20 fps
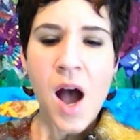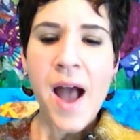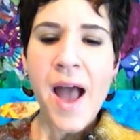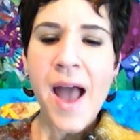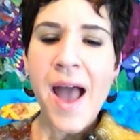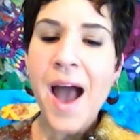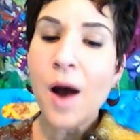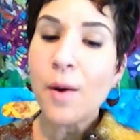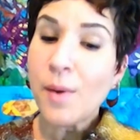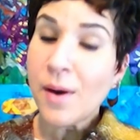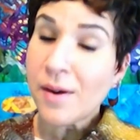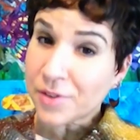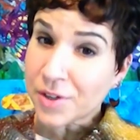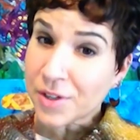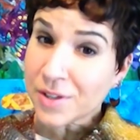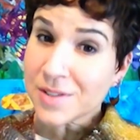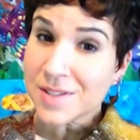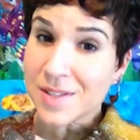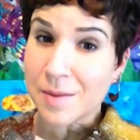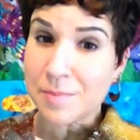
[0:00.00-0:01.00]
However,
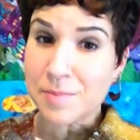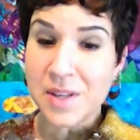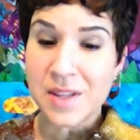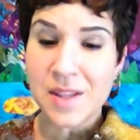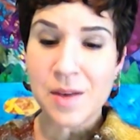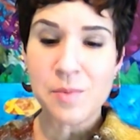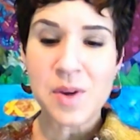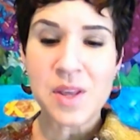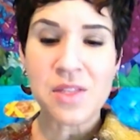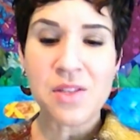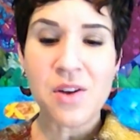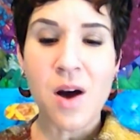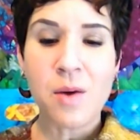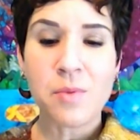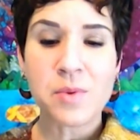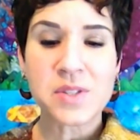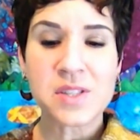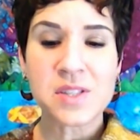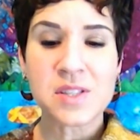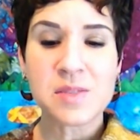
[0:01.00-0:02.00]
something that we thought
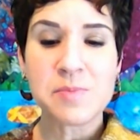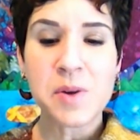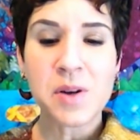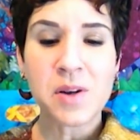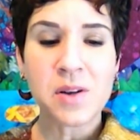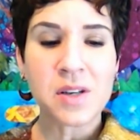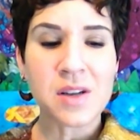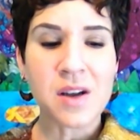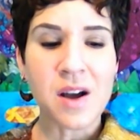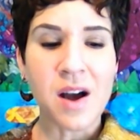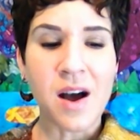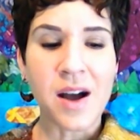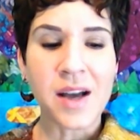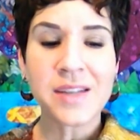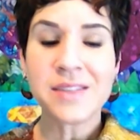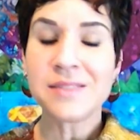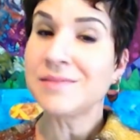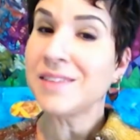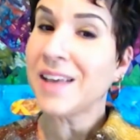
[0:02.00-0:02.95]
was a spirit guide